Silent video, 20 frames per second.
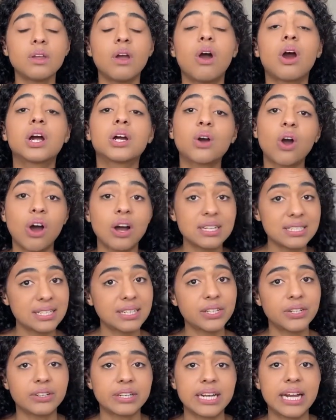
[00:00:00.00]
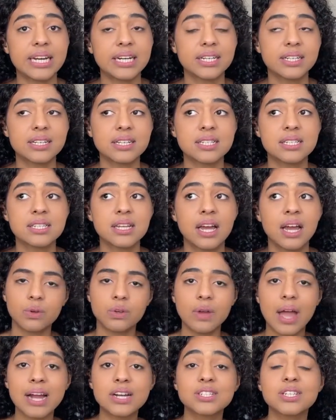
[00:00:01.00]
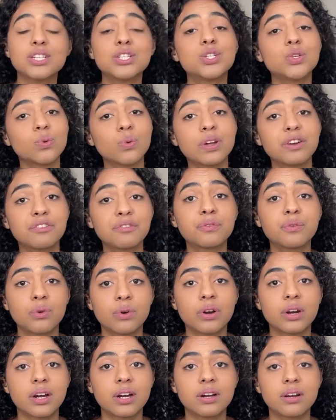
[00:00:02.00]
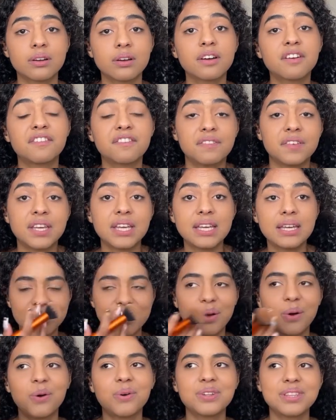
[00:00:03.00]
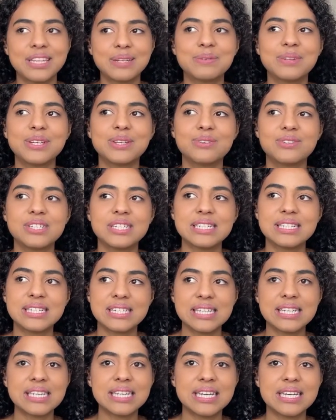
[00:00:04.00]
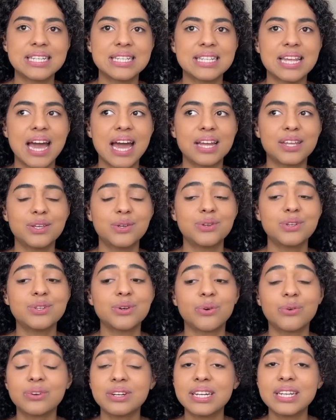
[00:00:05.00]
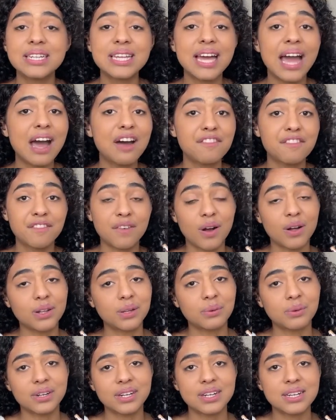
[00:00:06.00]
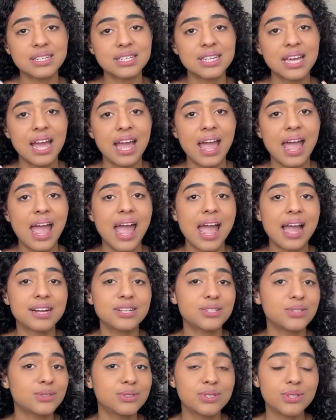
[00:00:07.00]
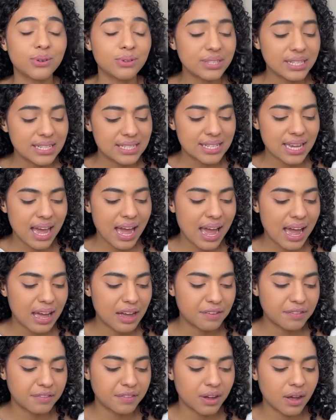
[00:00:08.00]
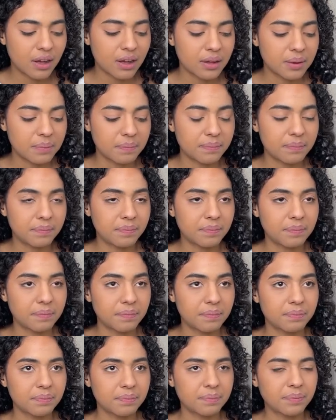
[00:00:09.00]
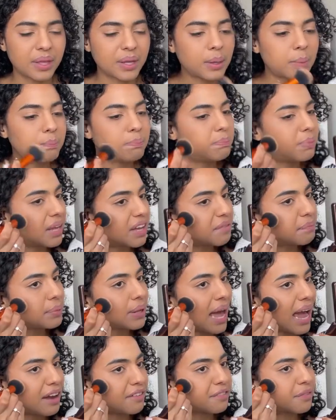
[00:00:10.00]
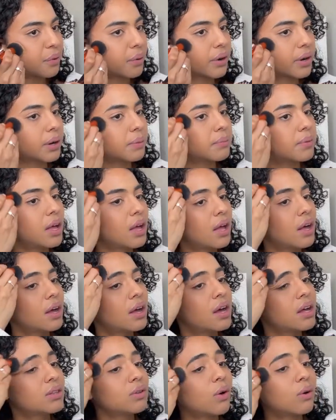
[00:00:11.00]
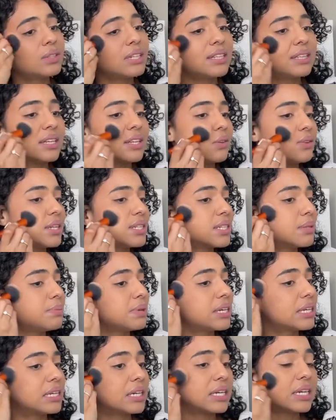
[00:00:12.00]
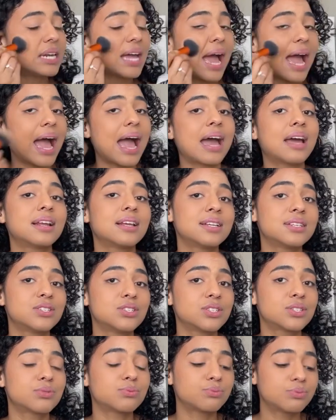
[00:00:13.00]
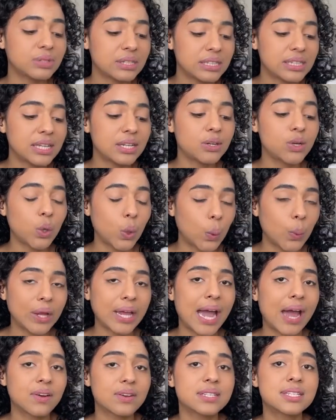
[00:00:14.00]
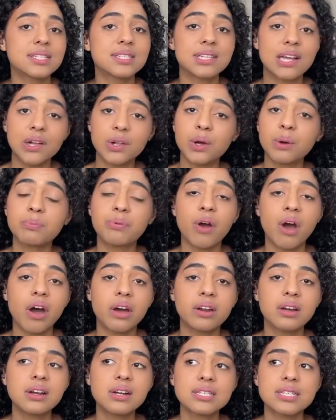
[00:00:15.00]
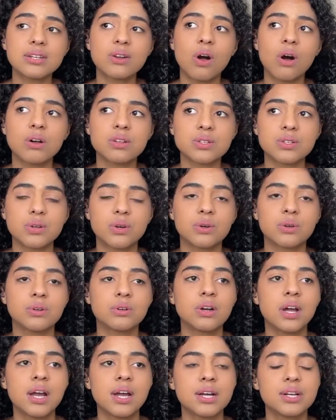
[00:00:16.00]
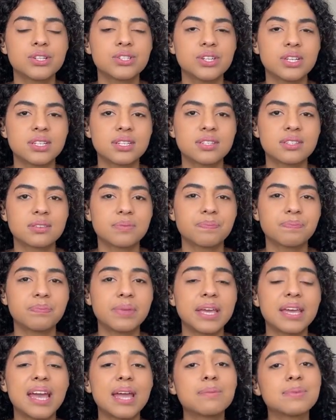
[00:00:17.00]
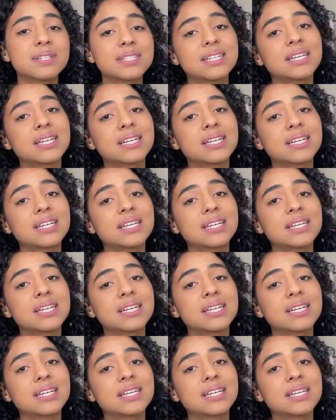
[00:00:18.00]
are content creators, you actually do it for a fee. The whole thing with UGC is that you don't need to have followers and you don't need to have um, like a big platform. The only thing you need to be good at is just really knowing how to sell a product and also just being able to